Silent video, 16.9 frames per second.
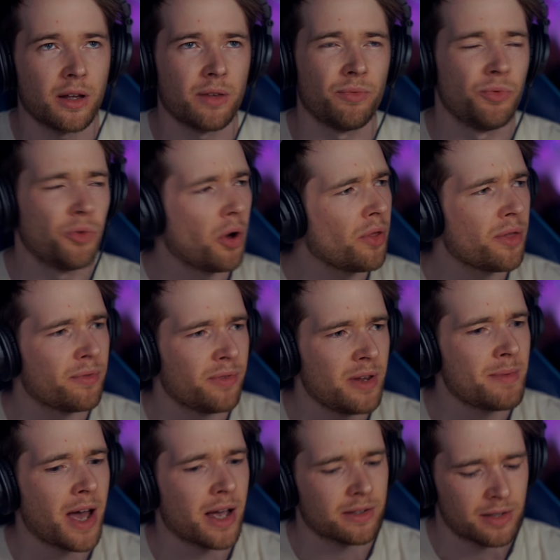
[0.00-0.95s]
not the
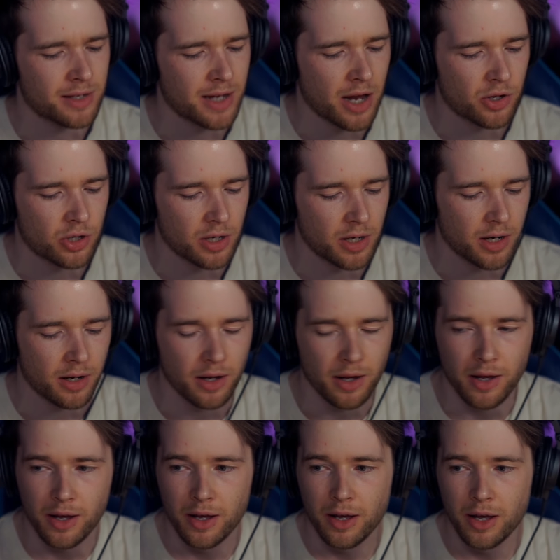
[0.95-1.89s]
VMAXs actually,
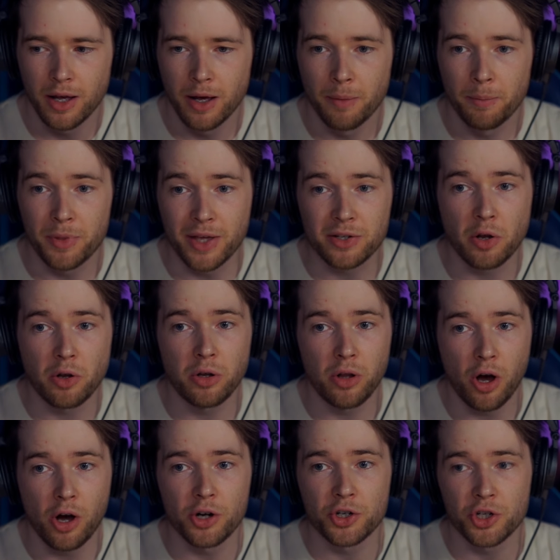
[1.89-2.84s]
but there's a
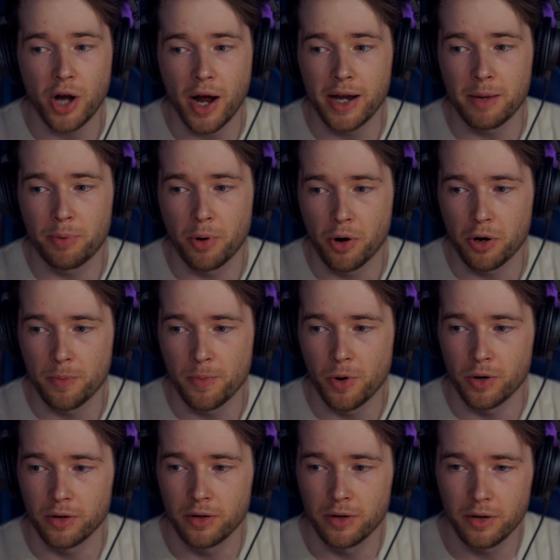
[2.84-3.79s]
lot of shiny
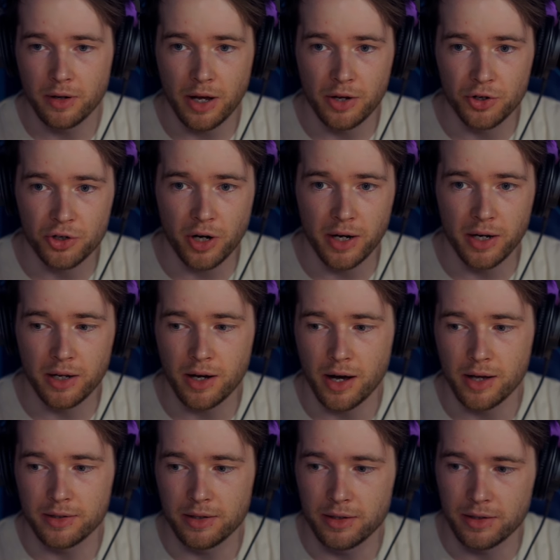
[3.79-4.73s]
Pokemon and shiny
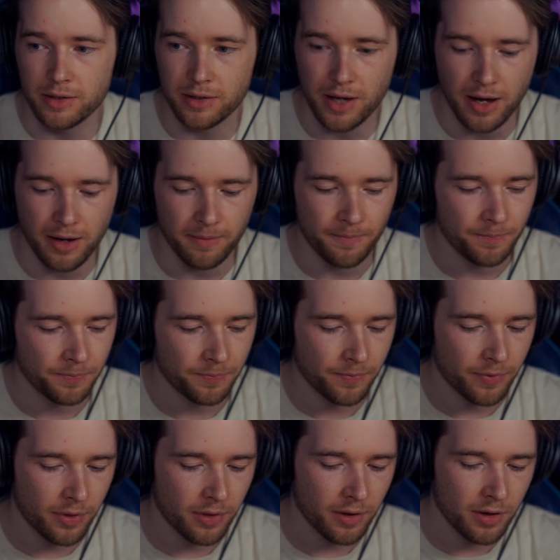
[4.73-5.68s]
cards in this set.
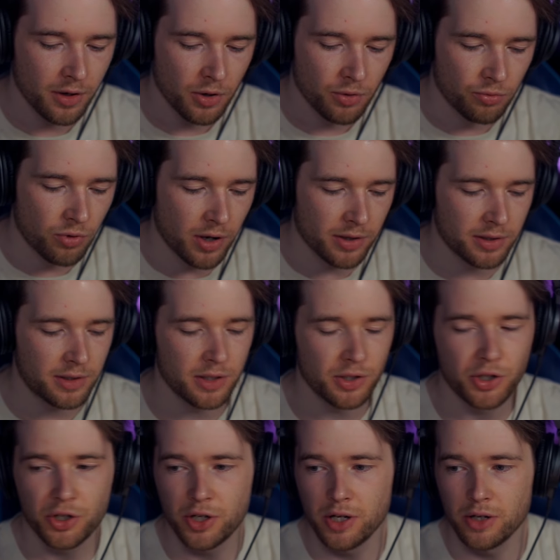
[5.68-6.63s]
Rusted
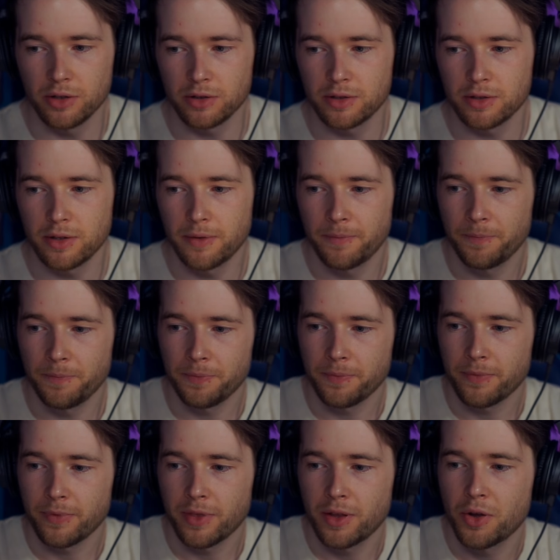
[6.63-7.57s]
Shield,
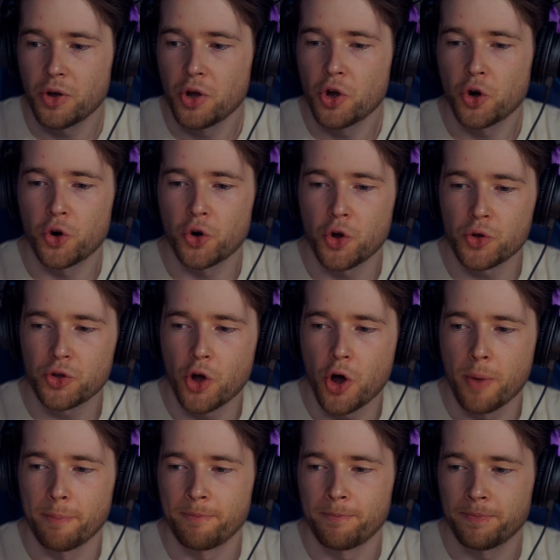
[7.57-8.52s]

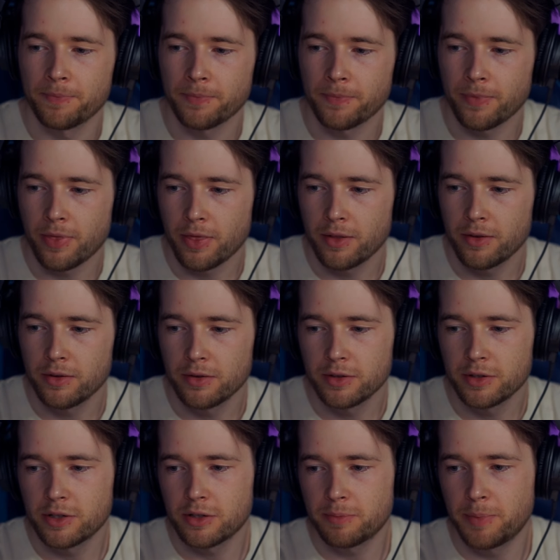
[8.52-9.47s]
Rotom,
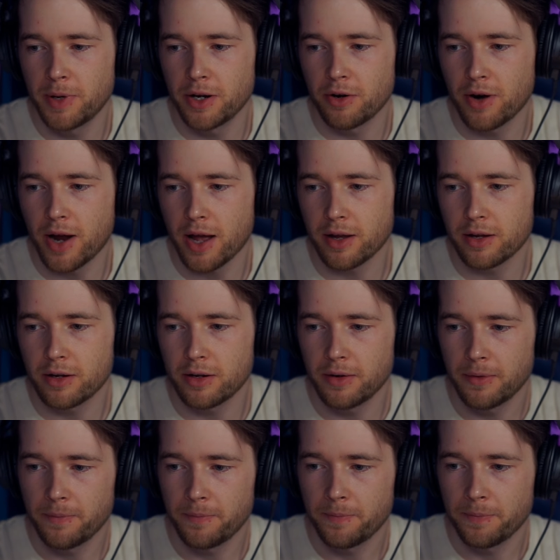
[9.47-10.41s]
Spinarak,
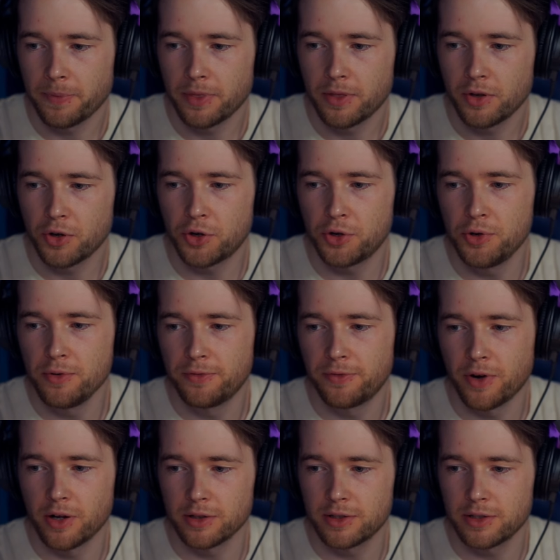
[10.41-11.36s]

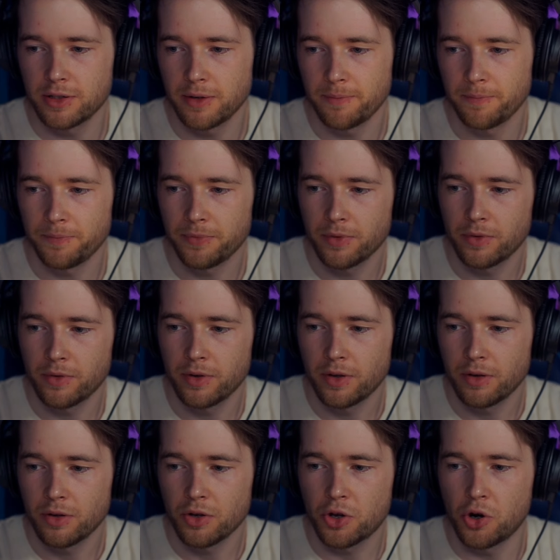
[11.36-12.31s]
Cufant,
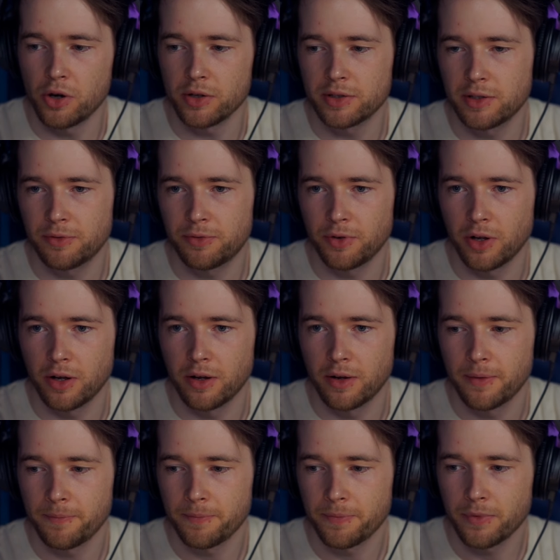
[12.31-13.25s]
Gossifleur,
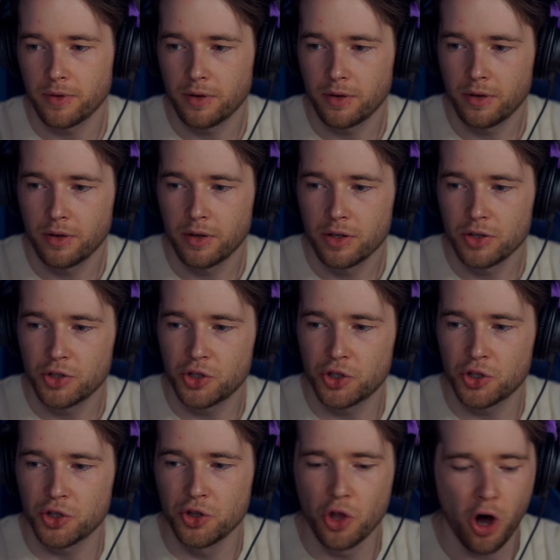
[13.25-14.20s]

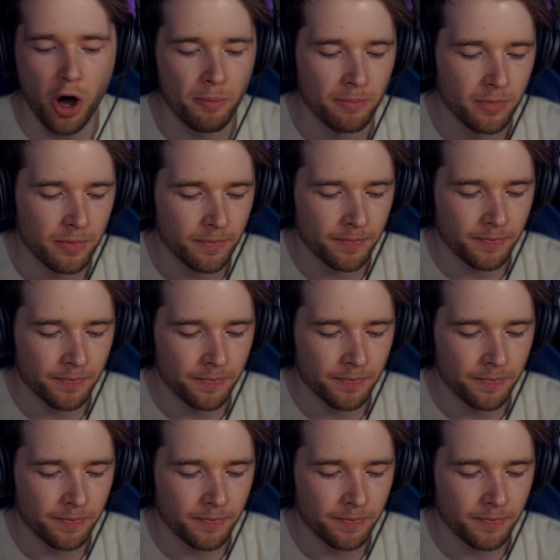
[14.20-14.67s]
Snom.